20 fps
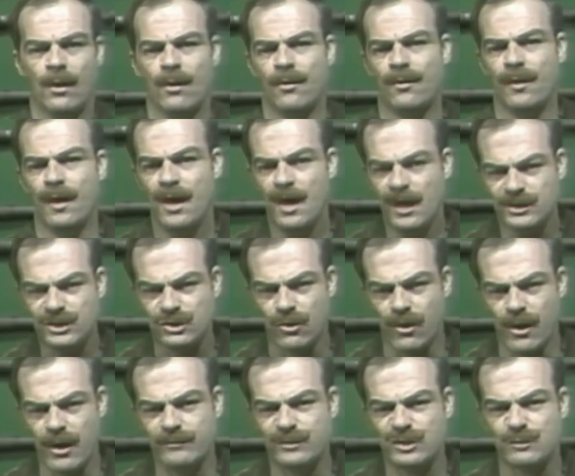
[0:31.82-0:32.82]
The
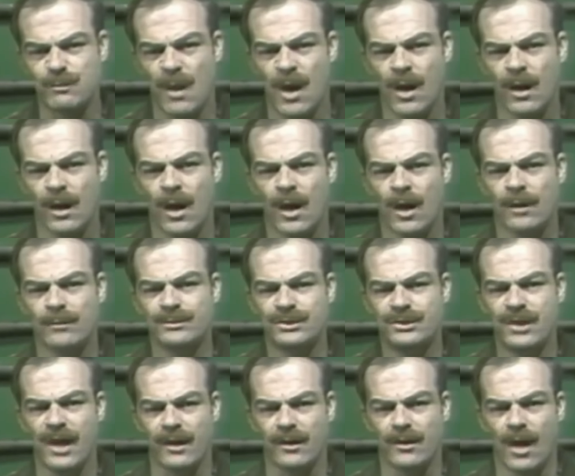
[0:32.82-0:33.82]
history of small arms
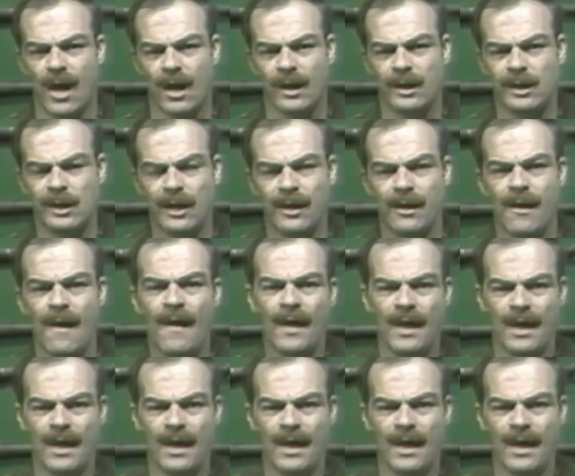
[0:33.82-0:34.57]
technology